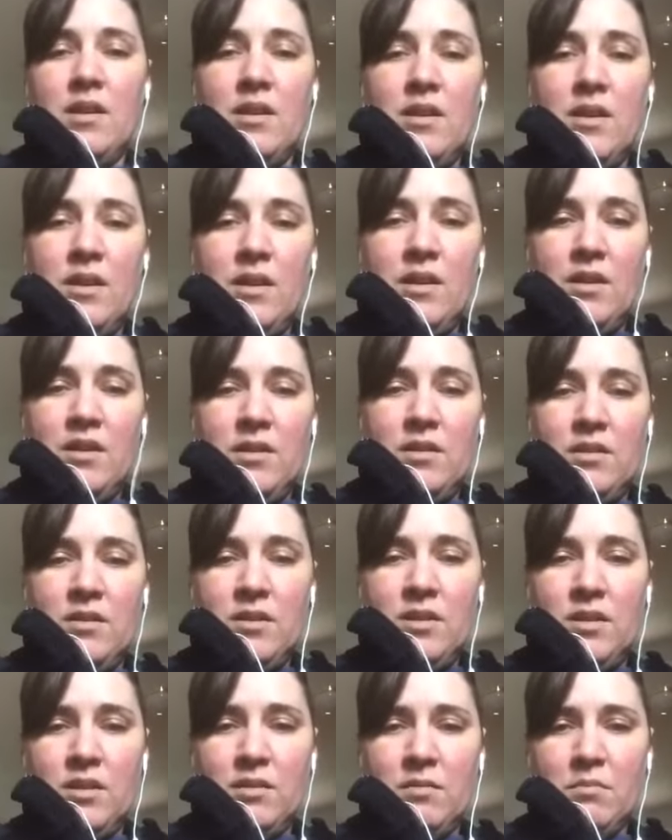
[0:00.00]

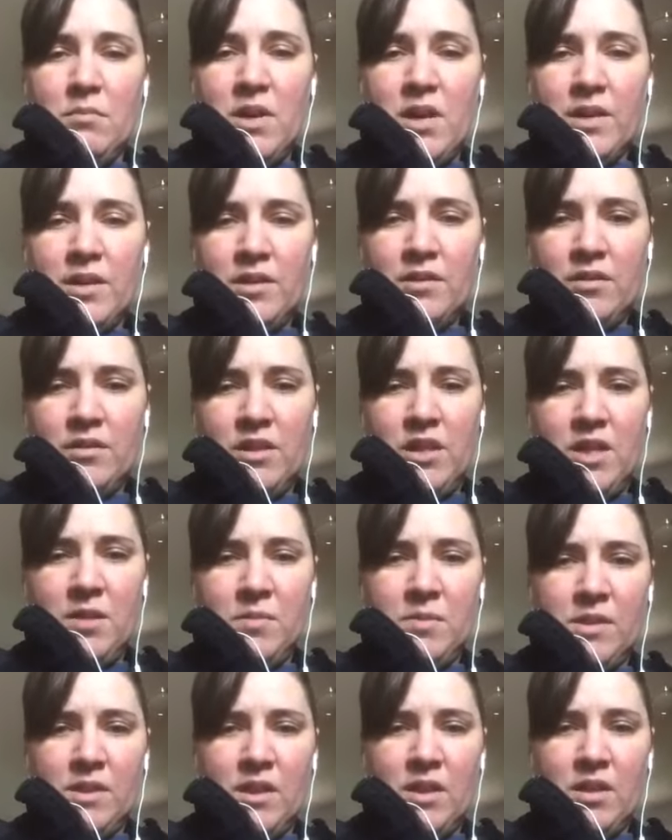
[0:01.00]
And monitor
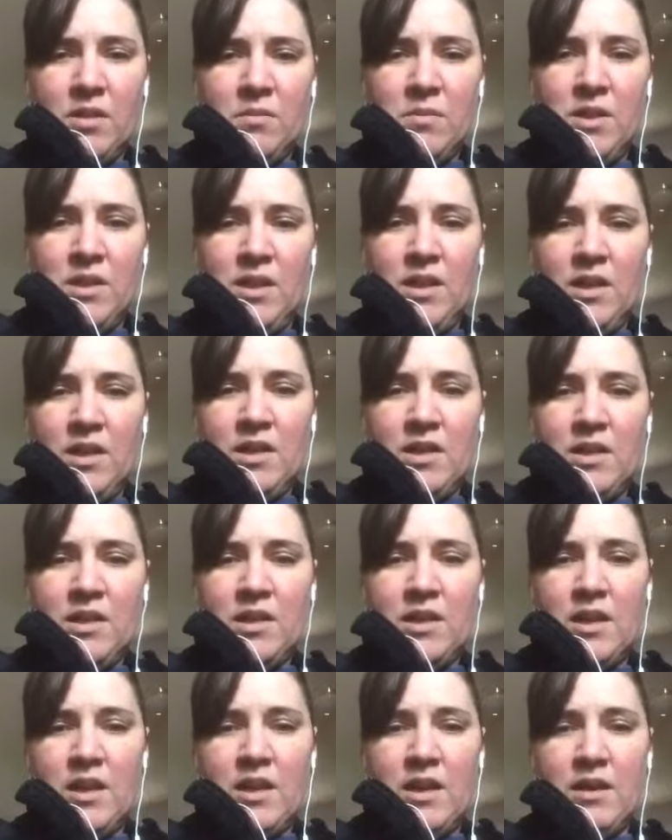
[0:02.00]
keeps coming in
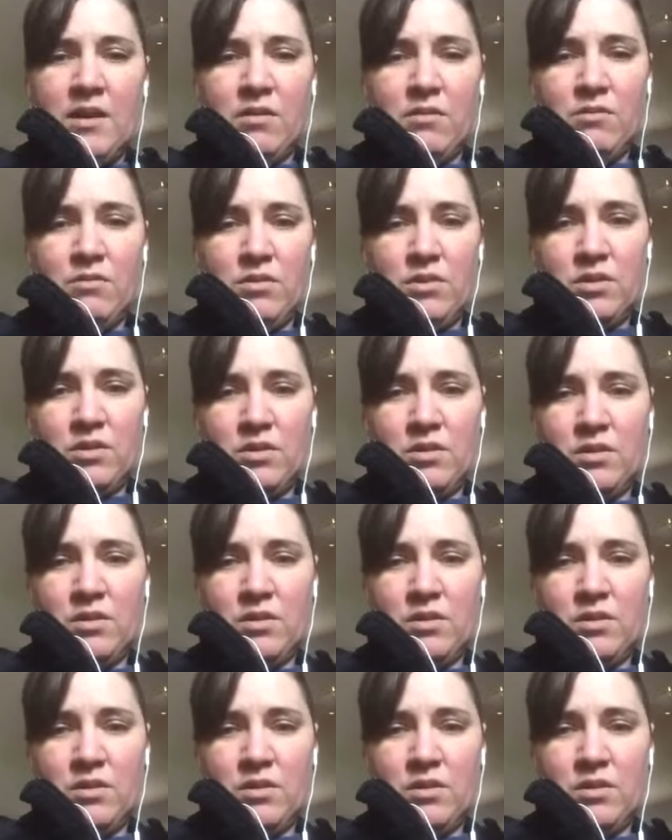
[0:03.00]
and out.